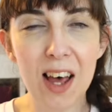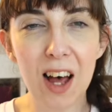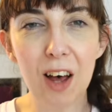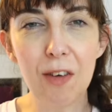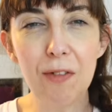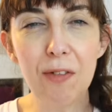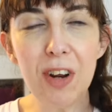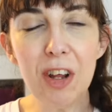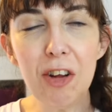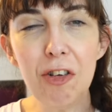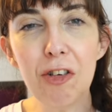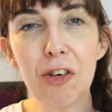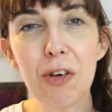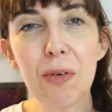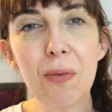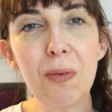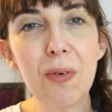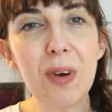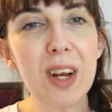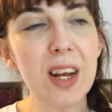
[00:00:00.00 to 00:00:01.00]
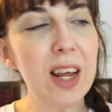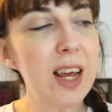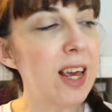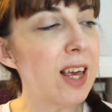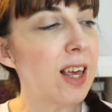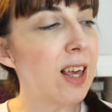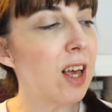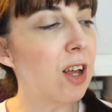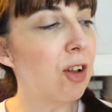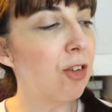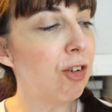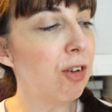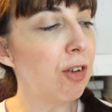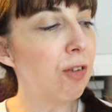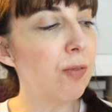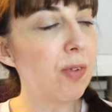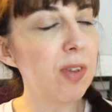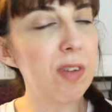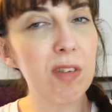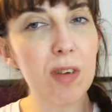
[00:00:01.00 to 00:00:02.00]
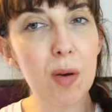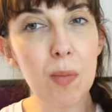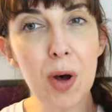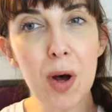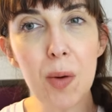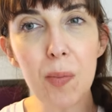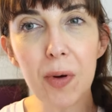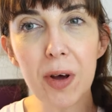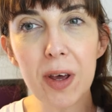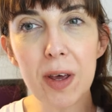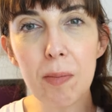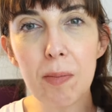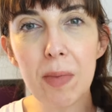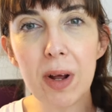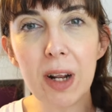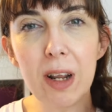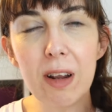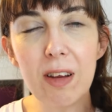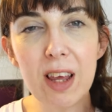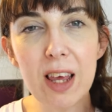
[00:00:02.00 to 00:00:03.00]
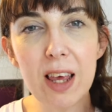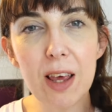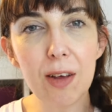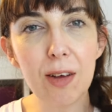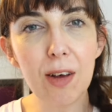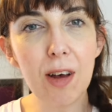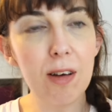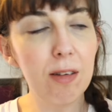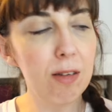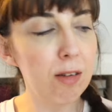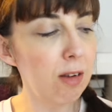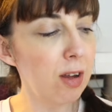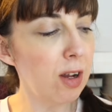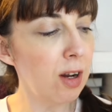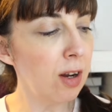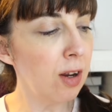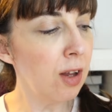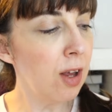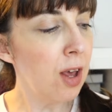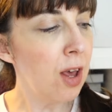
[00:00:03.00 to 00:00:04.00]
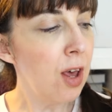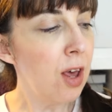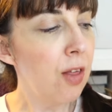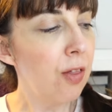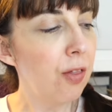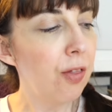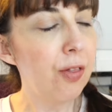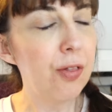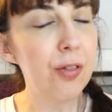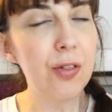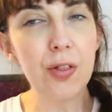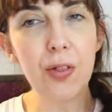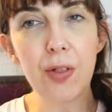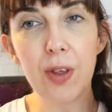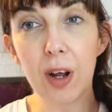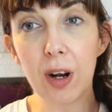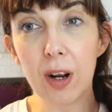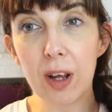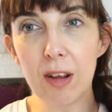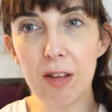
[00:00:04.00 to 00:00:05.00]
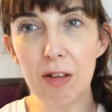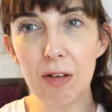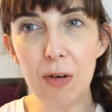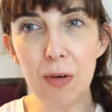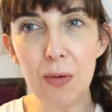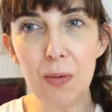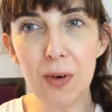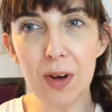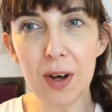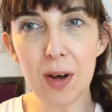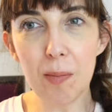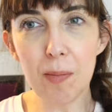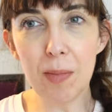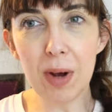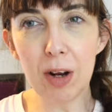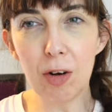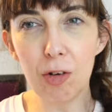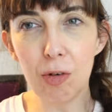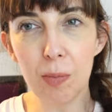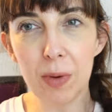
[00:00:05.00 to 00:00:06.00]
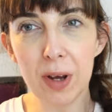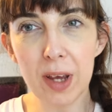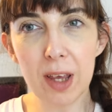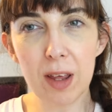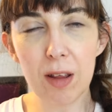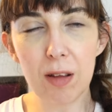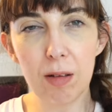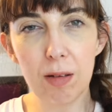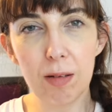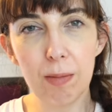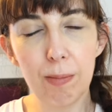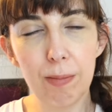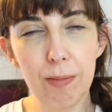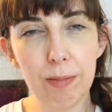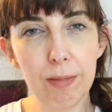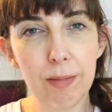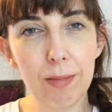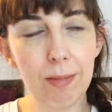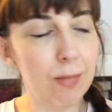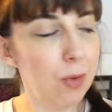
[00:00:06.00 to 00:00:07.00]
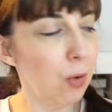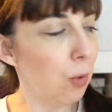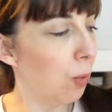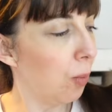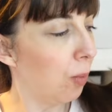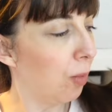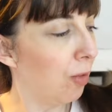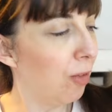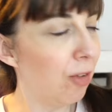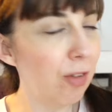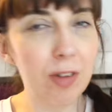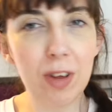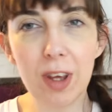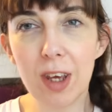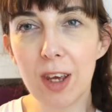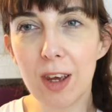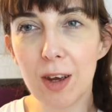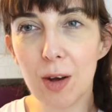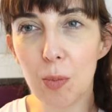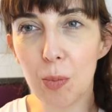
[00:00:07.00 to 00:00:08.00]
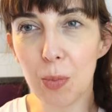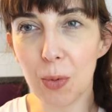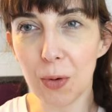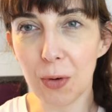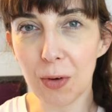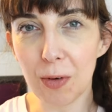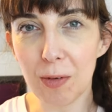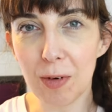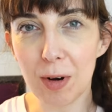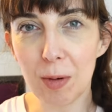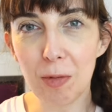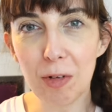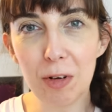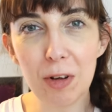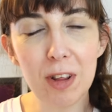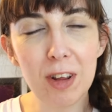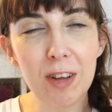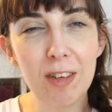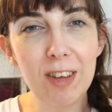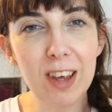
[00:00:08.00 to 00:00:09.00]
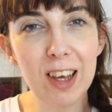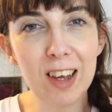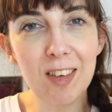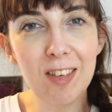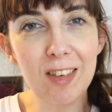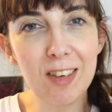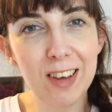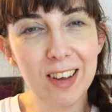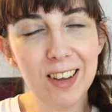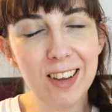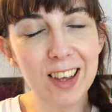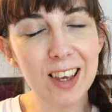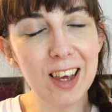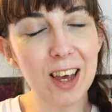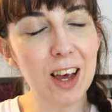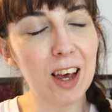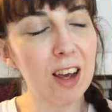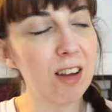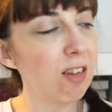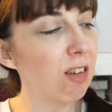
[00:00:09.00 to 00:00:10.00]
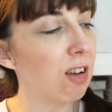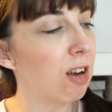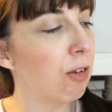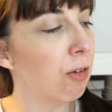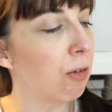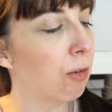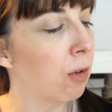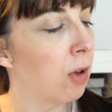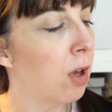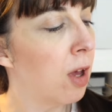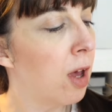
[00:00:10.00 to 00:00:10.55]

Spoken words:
I finished reading Just for the Summer by Melanie Carlson. I like to match my top to the book when I'm doing these things. Yeah, accidental.